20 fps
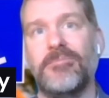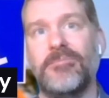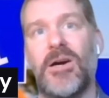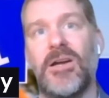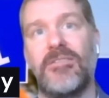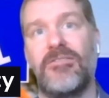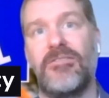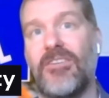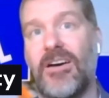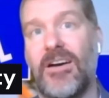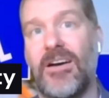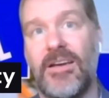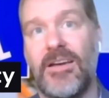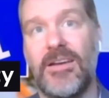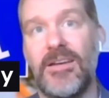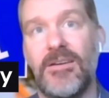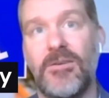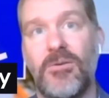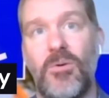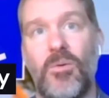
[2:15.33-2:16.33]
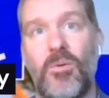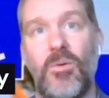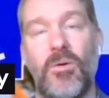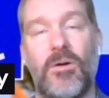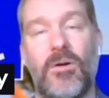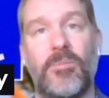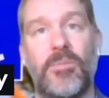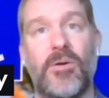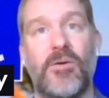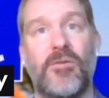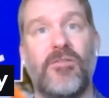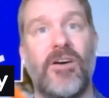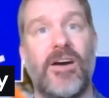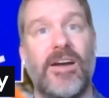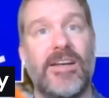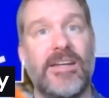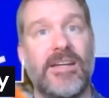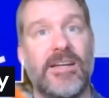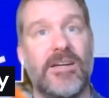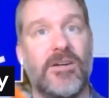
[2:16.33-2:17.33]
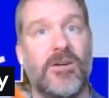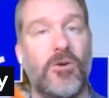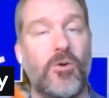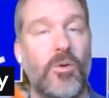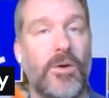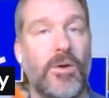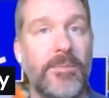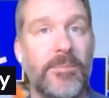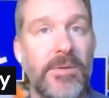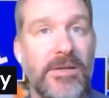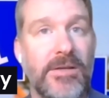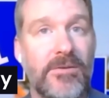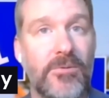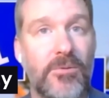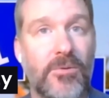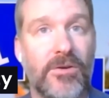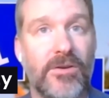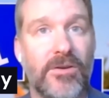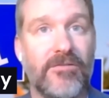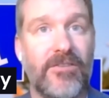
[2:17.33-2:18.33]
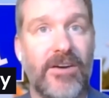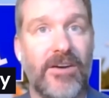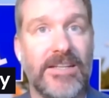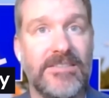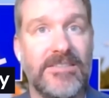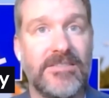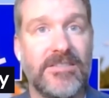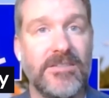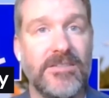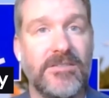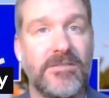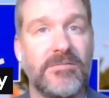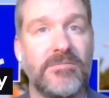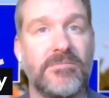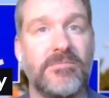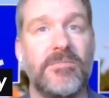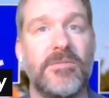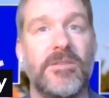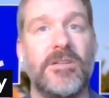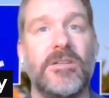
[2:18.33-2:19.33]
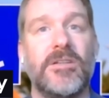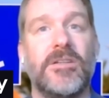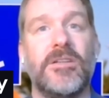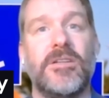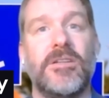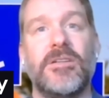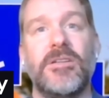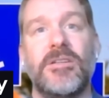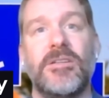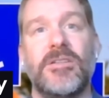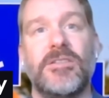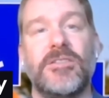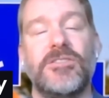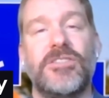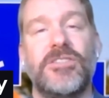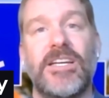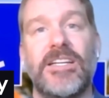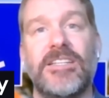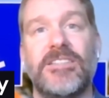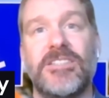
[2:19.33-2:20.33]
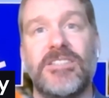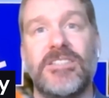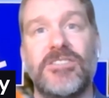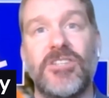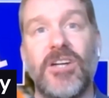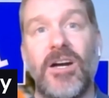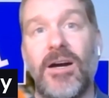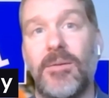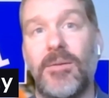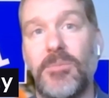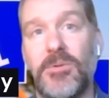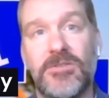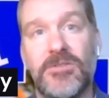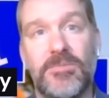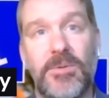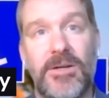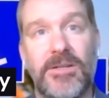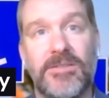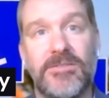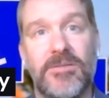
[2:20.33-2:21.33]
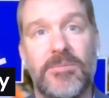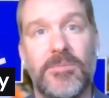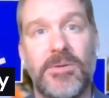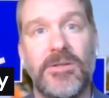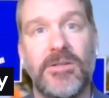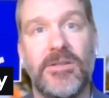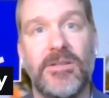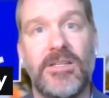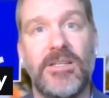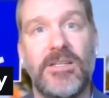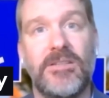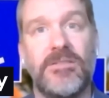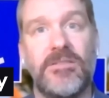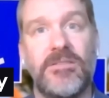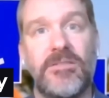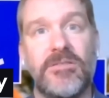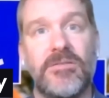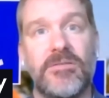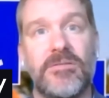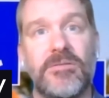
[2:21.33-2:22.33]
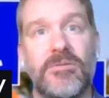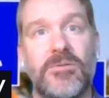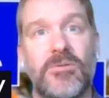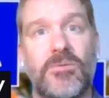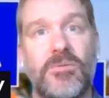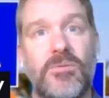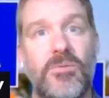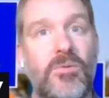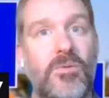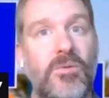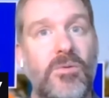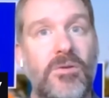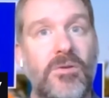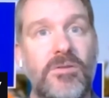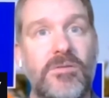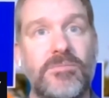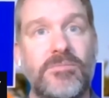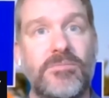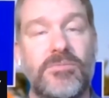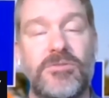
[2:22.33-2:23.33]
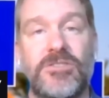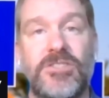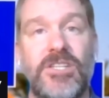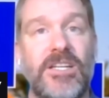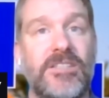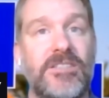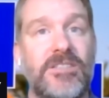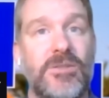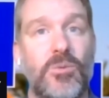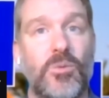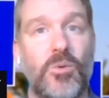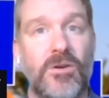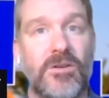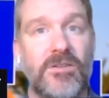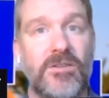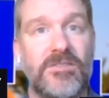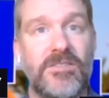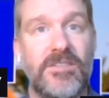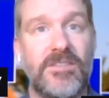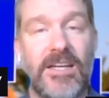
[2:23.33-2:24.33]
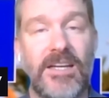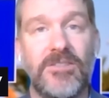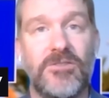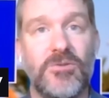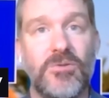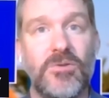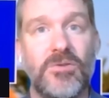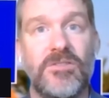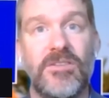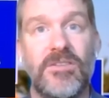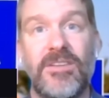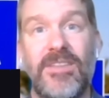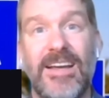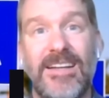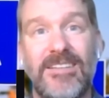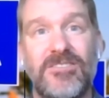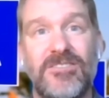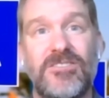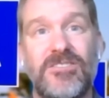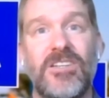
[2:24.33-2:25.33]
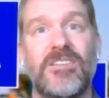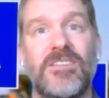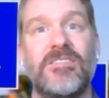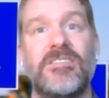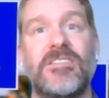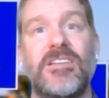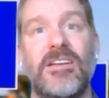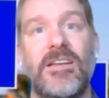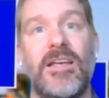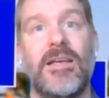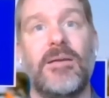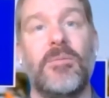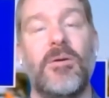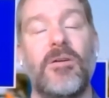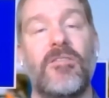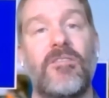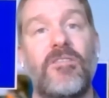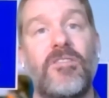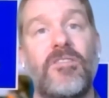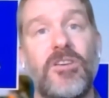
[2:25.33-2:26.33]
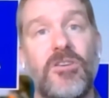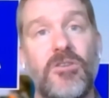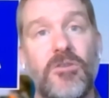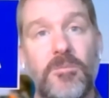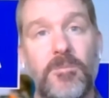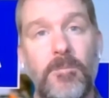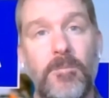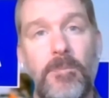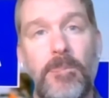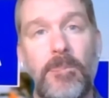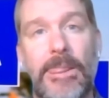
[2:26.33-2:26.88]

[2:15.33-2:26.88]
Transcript: modifying or providing equipment or devices, changing job responsibilities, or changing work schedules, and that's just to name a few.